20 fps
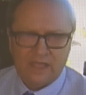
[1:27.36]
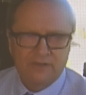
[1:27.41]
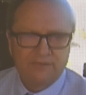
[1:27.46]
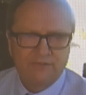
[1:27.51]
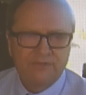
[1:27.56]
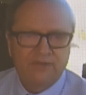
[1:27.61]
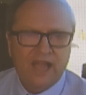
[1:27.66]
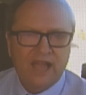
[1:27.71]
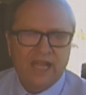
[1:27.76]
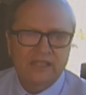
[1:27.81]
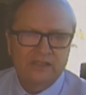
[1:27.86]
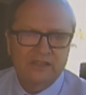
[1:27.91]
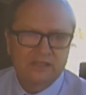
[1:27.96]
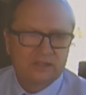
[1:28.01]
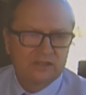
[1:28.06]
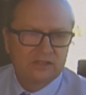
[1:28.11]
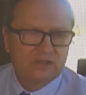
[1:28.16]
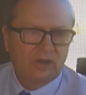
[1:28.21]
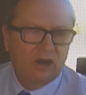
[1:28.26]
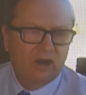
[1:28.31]
In fact,
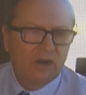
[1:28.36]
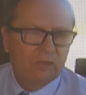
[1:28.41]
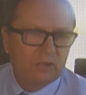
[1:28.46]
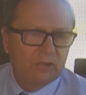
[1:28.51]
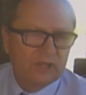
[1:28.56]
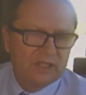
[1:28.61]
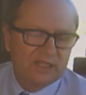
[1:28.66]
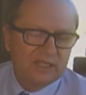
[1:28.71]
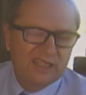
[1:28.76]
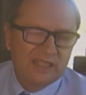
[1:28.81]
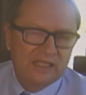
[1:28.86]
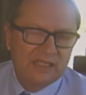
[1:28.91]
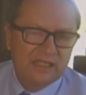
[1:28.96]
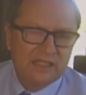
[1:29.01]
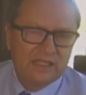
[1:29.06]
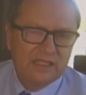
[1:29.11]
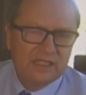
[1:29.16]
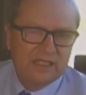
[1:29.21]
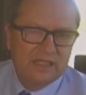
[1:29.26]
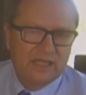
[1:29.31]
Darwin
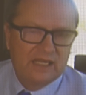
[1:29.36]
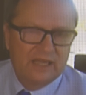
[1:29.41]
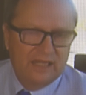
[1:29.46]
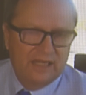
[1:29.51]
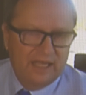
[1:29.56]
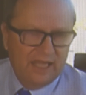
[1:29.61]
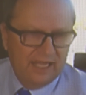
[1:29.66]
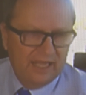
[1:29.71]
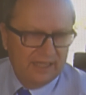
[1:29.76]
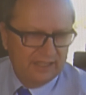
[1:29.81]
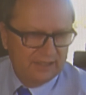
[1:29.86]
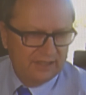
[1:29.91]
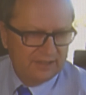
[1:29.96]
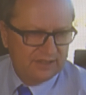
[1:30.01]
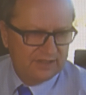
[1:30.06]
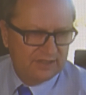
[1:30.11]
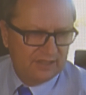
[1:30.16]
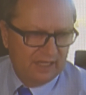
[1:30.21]
and